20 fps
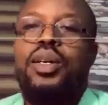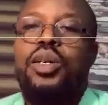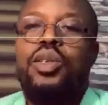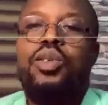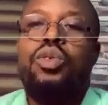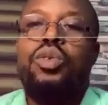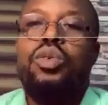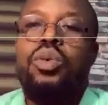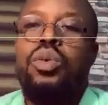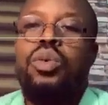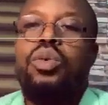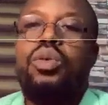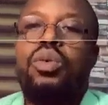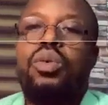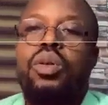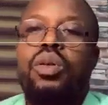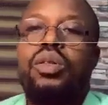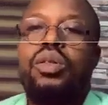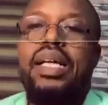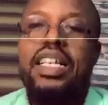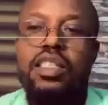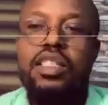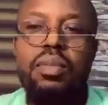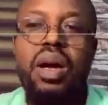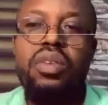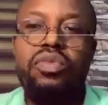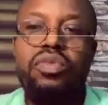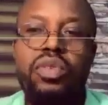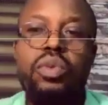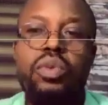So that's
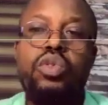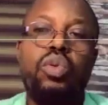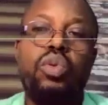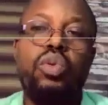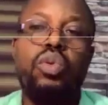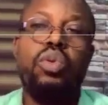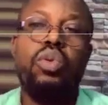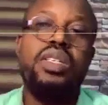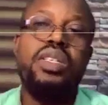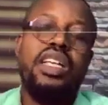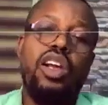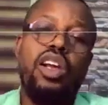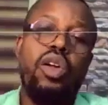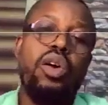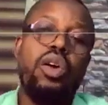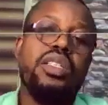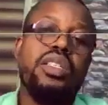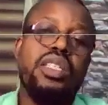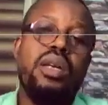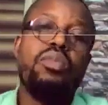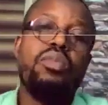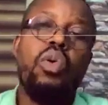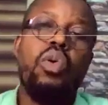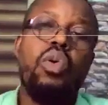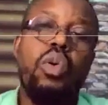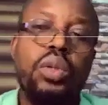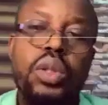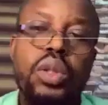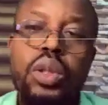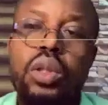my view. So it's a long-term
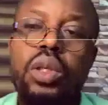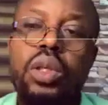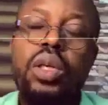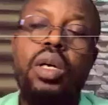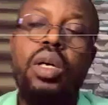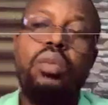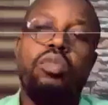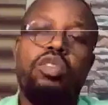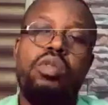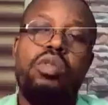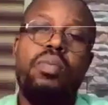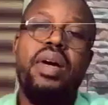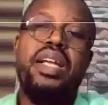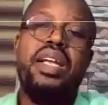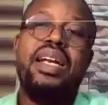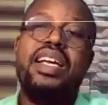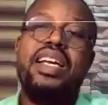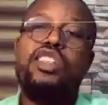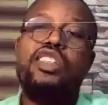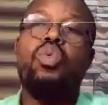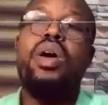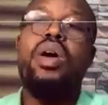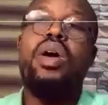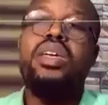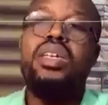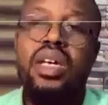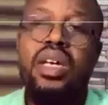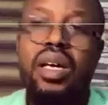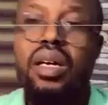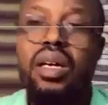hold. But remember, in the next
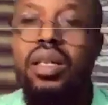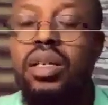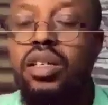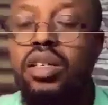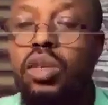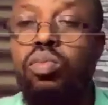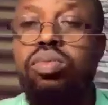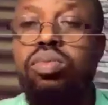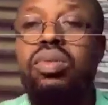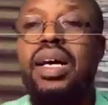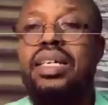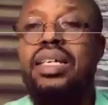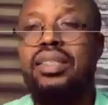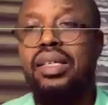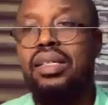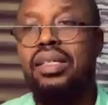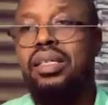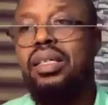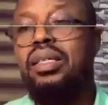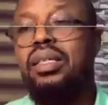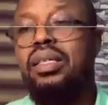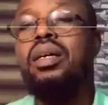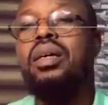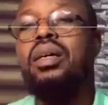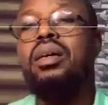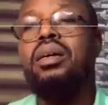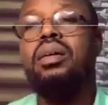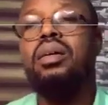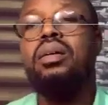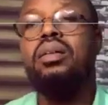1 year, the bull has started.
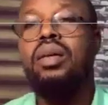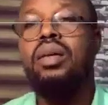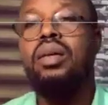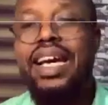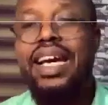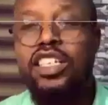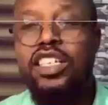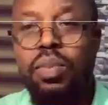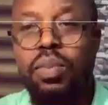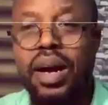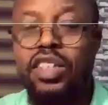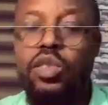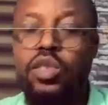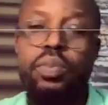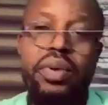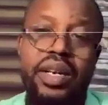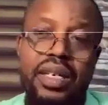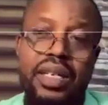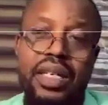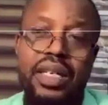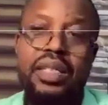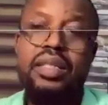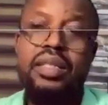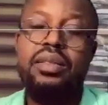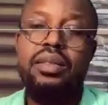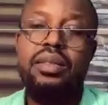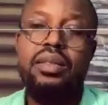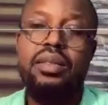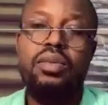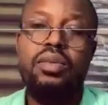Experts predict,
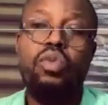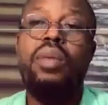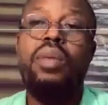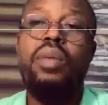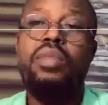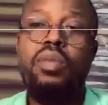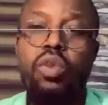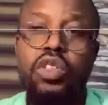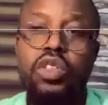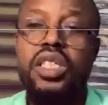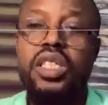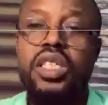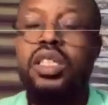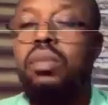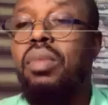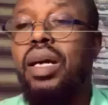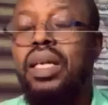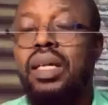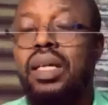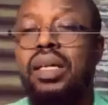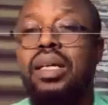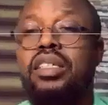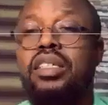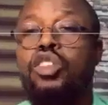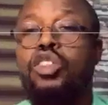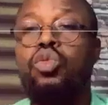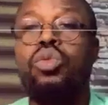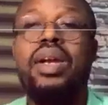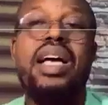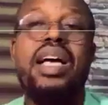who have been watching the market, that
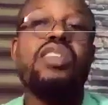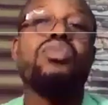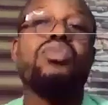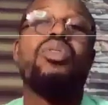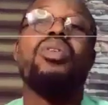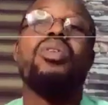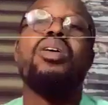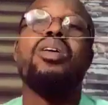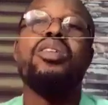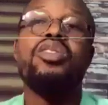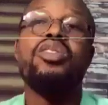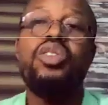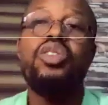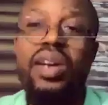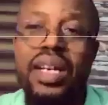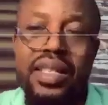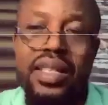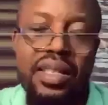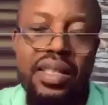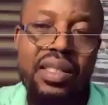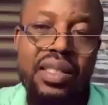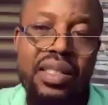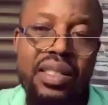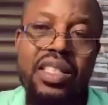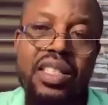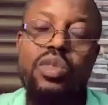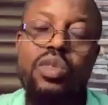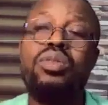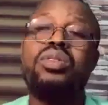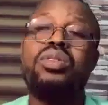it will last for no less than
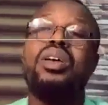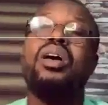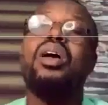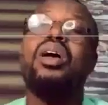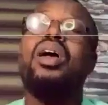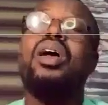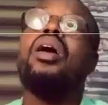6 months.